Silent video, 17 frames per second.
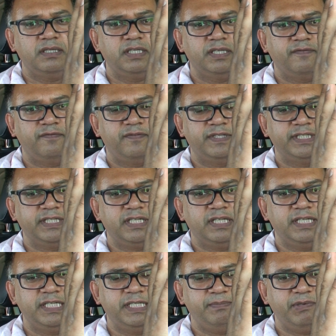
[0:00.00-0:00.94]
The
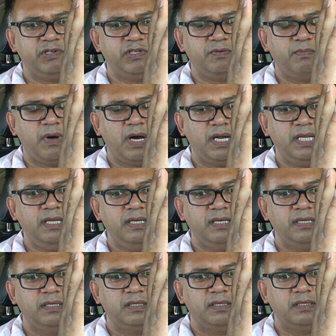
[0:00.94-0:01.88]
physical and spiritual body
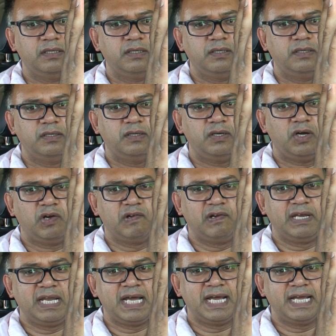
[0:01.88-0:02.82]
are
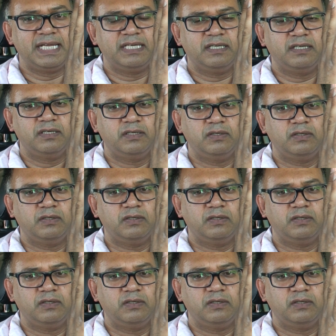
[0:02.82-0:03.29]
aligned